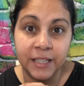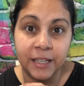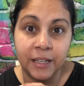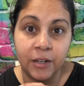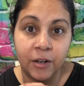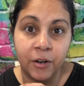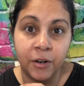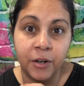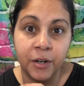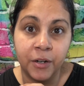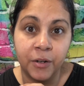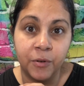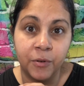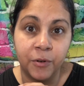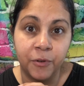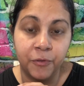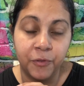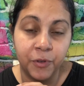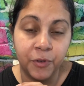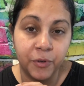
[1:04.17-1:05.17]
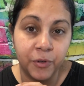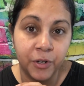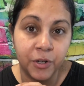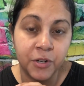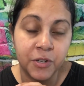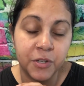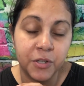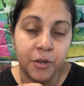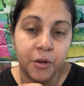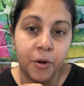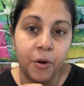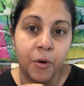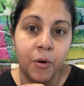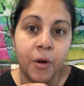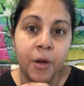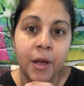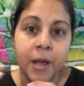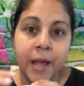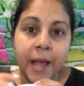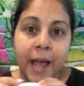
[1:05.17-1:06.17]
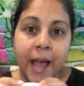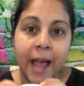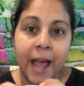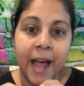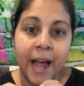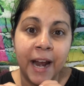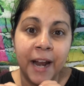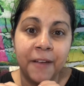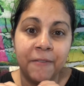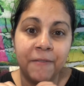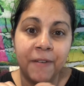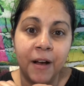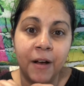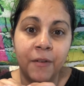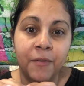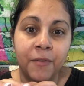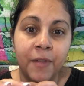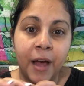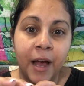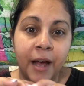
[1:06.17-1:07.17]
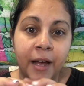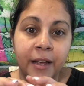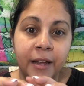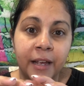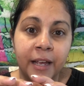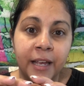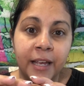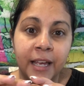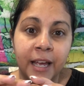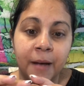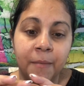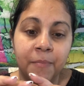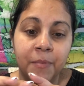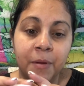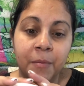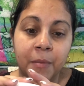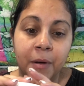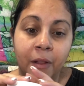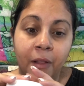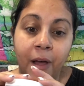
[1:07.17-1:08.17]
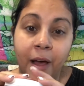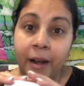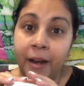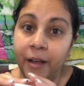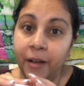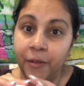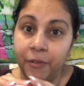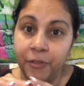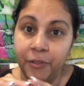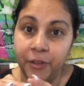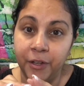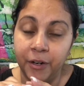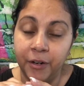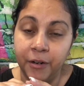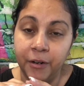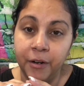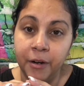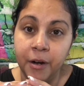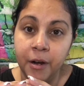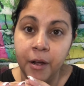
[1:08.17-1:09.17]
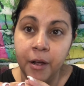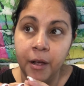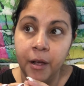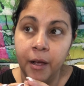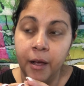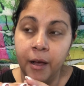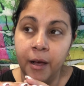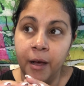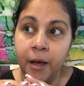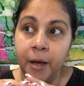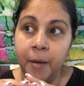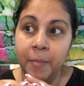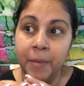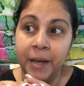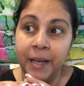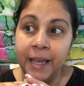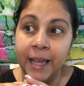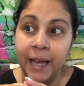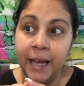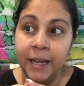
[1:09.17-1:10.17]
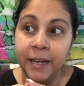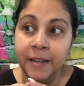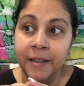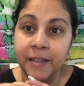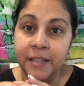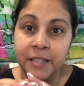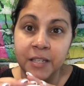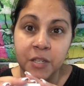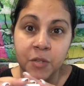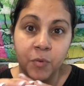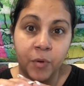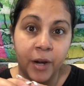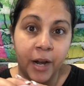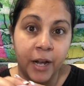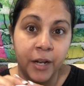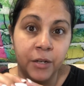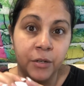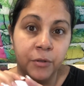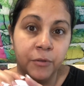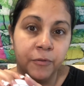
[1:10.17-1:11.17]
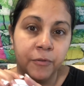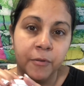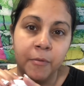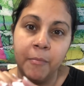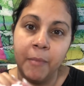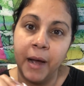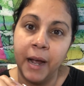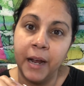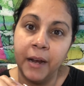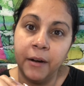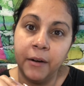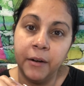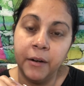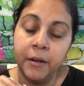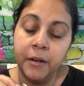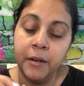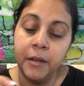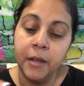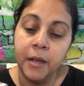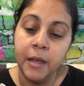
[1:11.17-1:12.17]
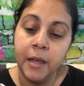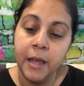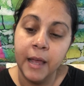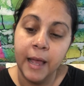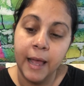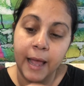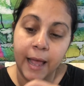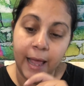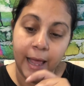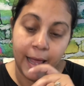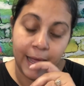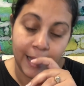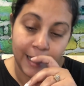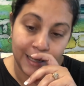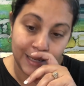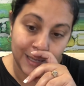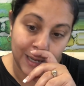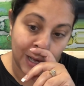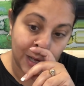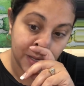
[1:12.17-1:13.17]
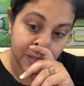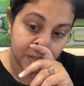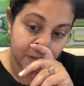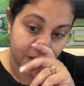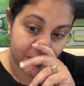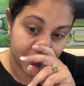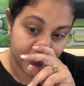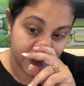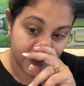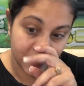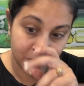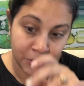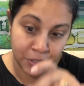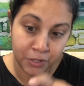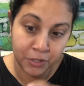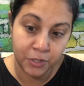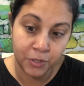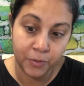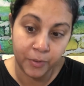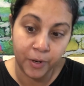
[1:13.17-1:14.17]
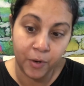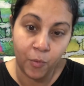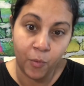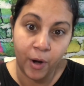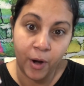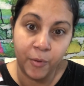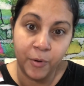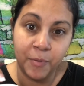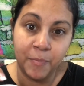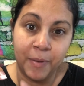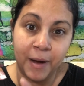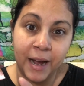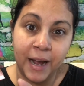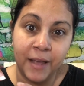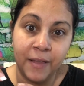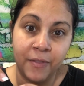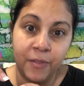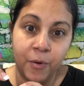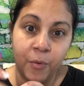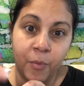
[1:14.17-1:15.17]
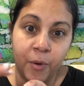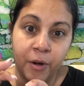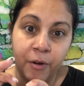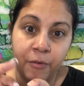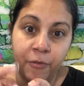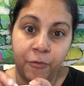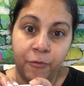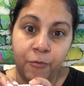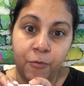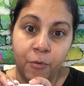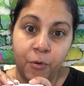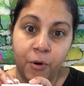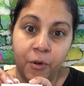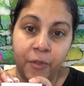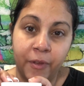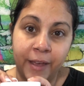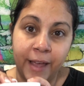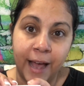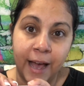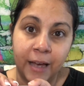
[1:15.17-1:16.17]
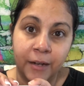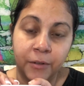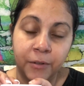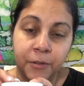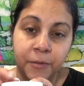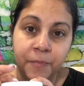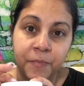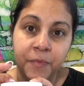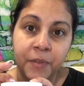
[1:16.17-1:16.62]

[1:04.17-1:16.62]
that article a few years ago, and I found that it kept them a lot healthier. Again, this is what I do for my herd. And also I used to do it where I would buy the one for the cattle,